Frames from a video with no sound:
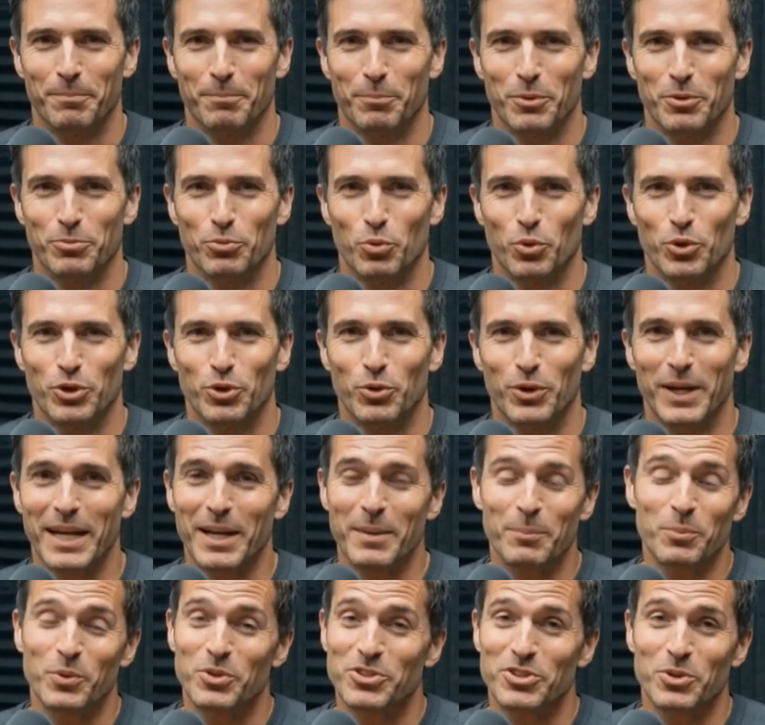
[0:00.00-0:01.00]
Before your
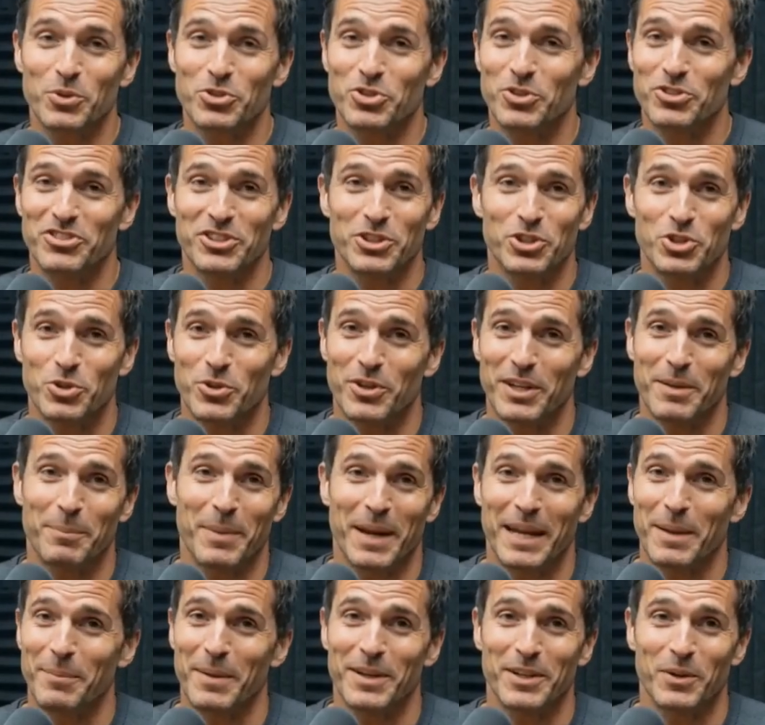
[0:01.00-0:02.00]
April Social Security
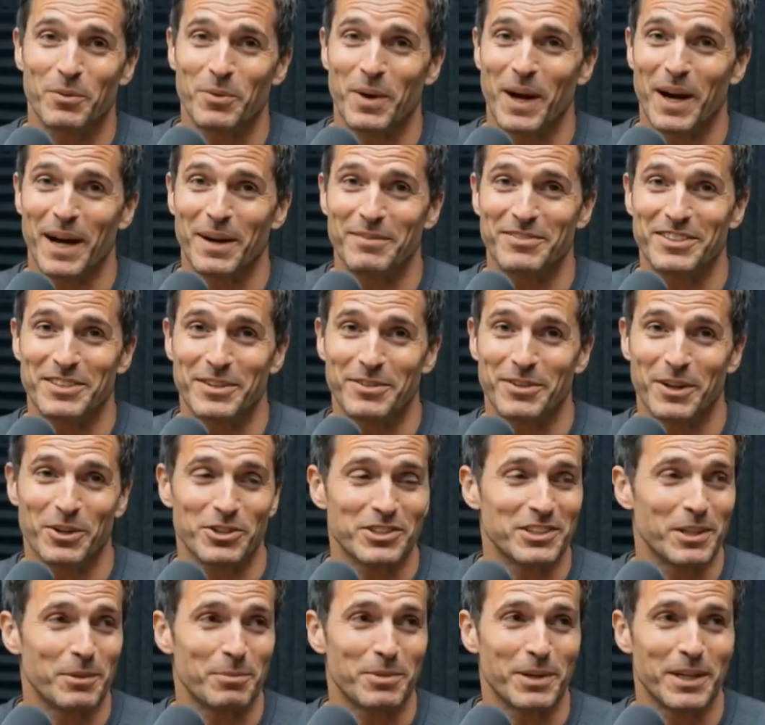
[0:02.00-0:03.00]
payment arrives, there's
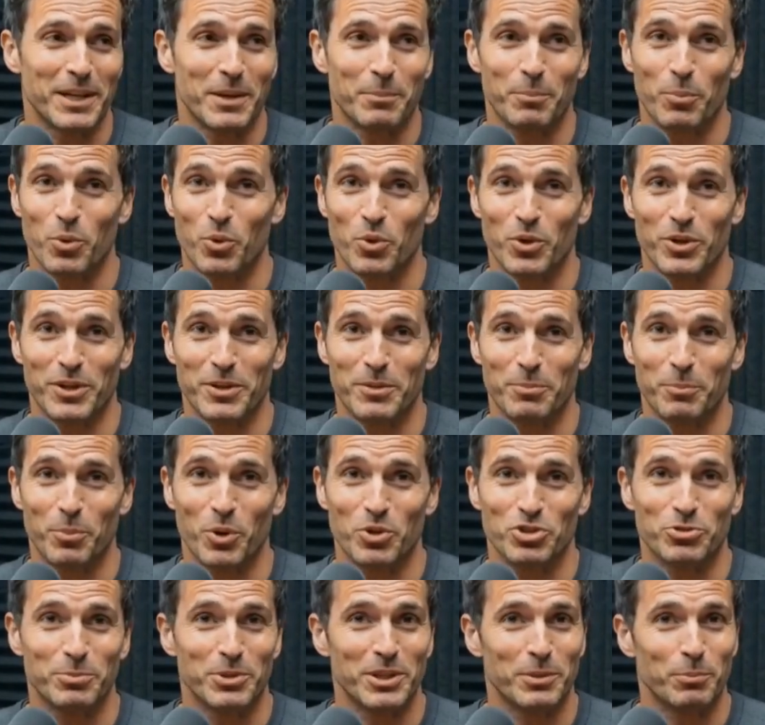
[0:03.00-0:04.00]
something important
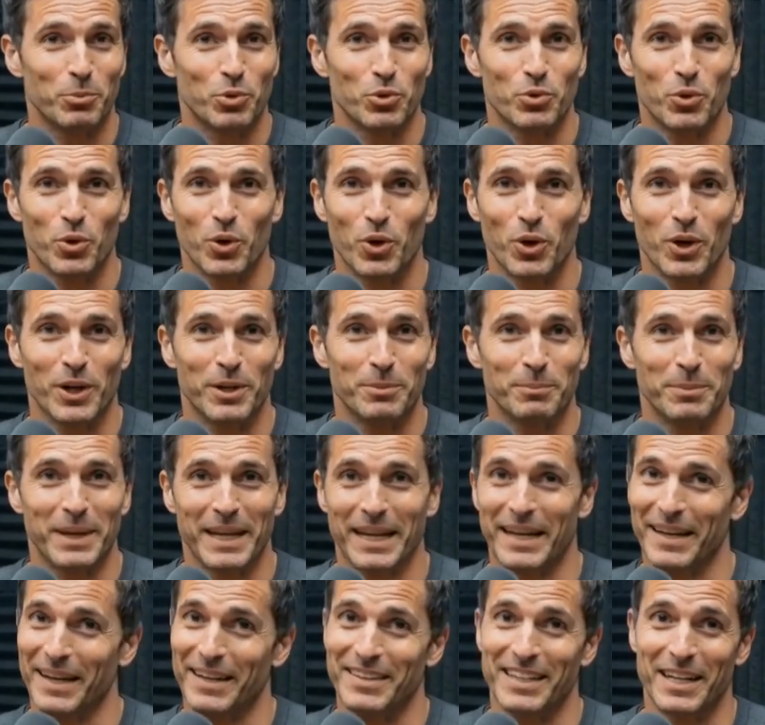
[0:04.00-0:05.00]
most people aren't
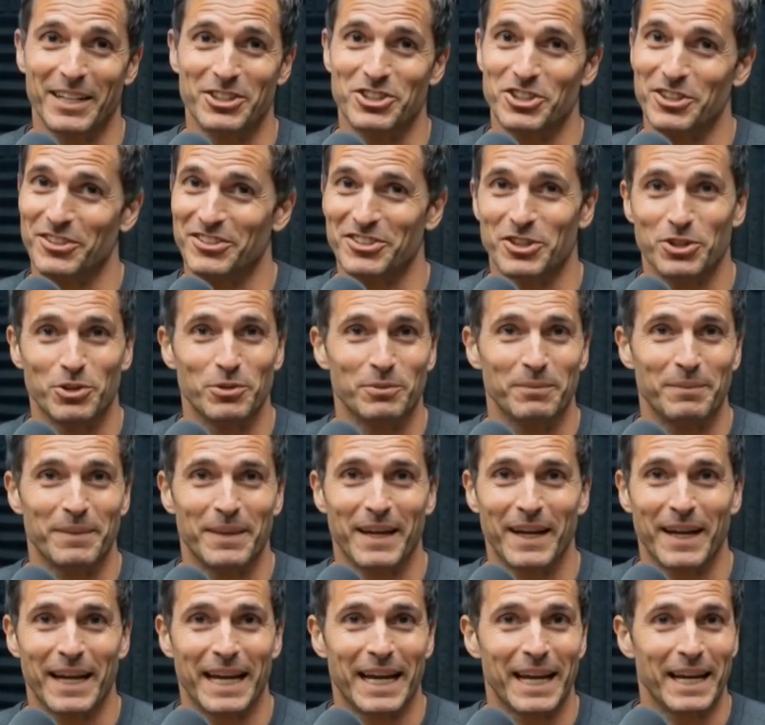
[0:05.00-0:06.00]
paying attention to,
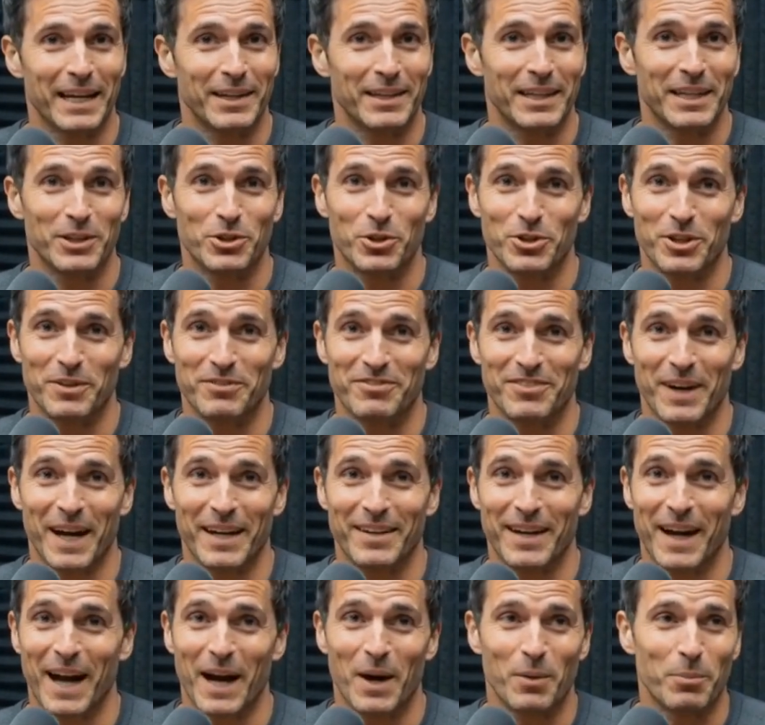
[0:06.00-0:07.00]
and it could affect
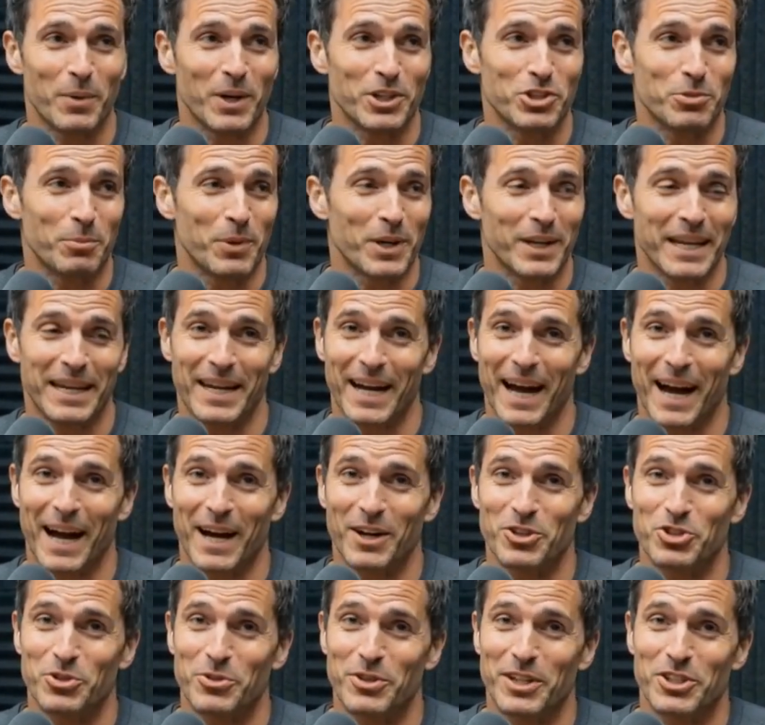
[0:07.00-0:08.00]
how much money
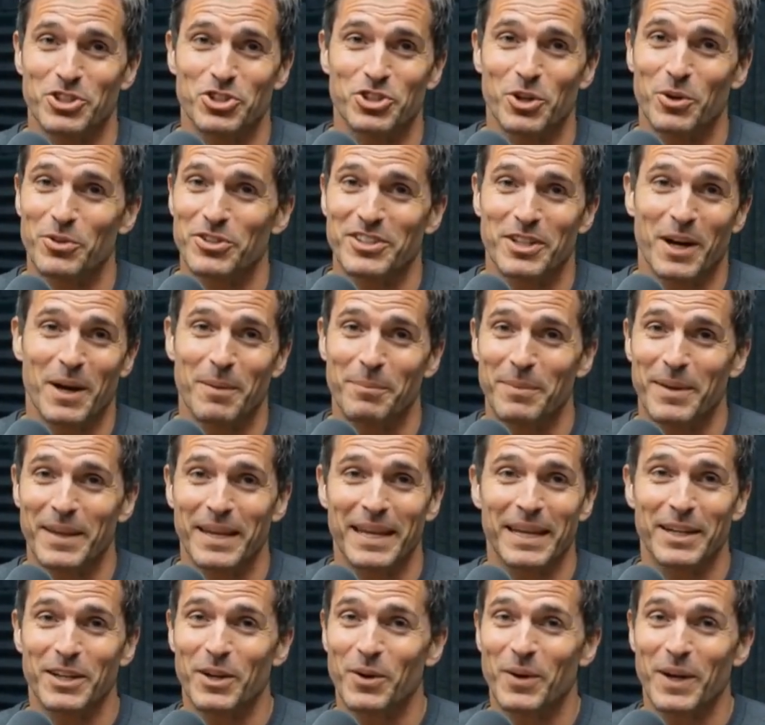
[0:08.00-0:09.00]
actually shows up
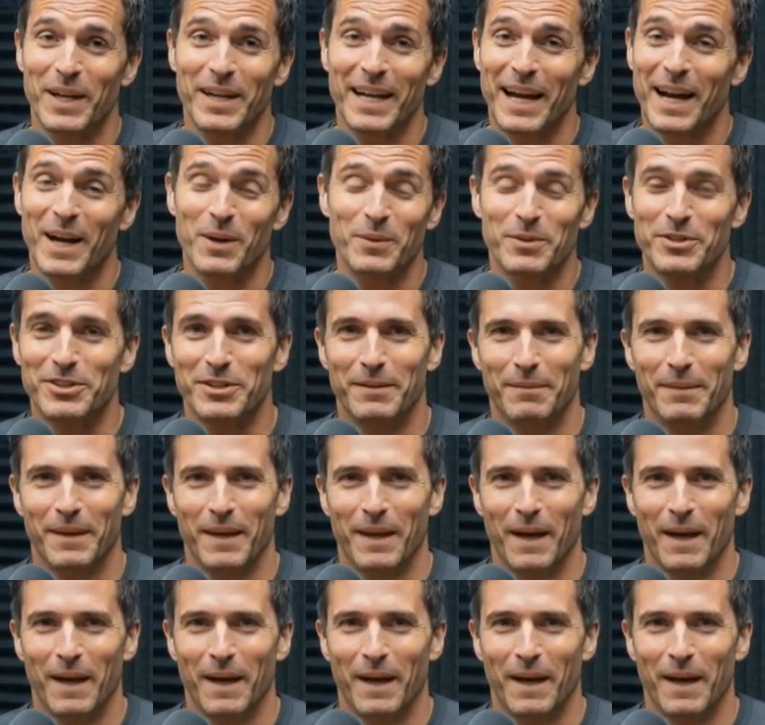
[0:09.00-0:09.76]
in your account.